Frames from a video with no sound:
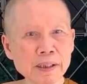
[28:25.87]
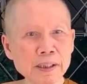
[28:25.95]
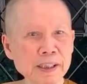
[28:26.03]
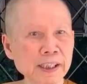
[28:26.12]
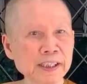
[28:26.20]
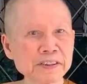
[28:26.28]

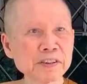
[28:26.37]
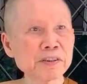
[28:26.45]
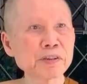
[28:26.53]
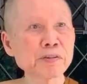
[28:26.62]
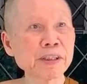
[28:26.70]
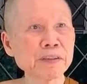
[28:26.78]
He has
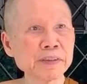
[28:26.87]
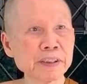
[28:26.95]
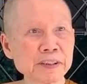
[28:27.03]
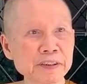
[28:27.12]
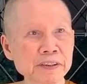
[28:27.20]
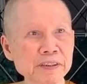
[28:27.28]
no
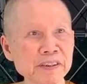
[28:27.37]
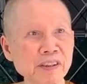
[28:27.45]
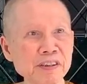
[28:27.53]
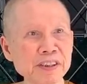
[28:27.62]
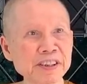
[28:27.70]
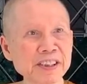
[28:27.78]
cravings
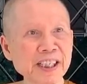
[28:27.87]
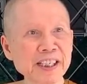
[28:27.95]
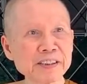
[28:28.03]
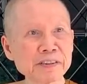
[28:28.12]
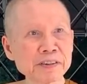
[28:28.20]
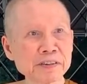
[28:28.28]
or
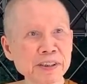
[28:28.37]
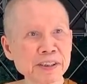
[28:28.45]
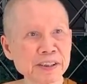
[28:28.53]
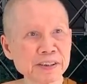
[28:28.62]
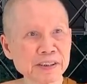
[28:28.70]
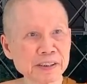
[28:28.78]
desire to do
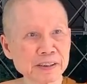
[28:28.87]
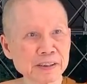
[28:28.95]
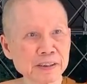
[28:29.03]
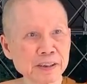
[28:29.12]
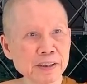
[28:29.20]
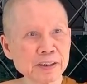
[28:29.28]
anything.
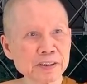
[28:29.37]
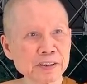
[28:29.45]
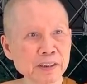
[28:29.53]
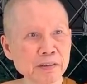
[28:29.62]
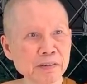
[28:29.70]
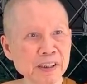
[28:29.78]

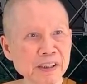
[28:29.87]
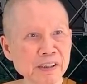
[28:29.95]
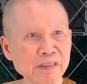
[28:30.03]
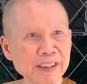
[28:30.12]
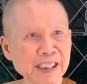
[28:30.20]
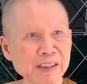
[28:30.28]
So
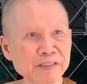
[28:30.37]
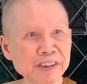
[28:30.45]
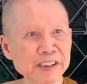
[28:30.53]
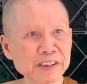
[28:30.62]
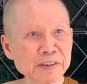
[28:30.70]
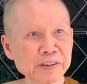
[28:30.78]
whatever
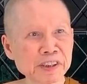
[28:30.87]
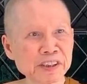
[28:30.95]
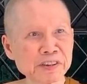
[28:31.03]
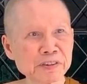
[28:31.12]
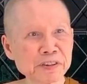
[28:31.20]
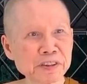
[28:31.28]
he do
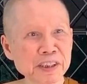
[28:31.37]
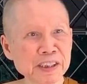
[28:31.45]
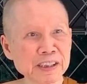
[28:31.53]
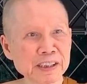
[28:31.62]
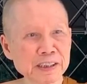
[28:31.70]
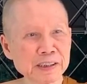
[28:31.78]
is
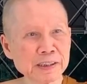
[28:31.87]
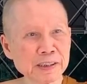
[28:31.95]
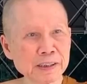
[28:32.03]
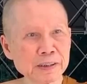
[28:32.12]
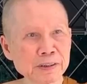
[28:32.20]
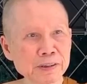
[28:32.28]
usually
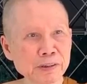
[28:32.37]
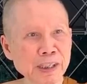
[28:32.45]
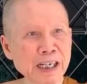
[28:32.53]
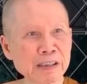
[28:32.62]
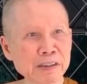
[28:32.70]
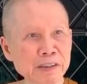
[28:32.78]
do
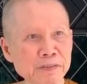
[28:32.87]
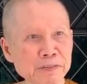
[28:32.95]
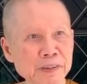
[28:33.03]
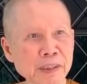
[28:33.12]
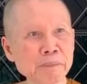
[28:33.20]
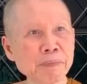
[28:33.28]
out of
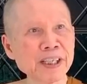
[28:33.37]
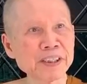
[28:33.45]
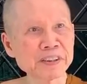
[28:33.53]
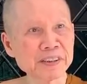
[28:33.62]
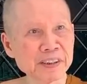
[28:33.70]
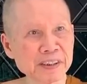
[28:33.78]

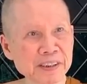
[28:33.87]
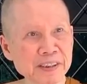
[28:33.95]
compassion.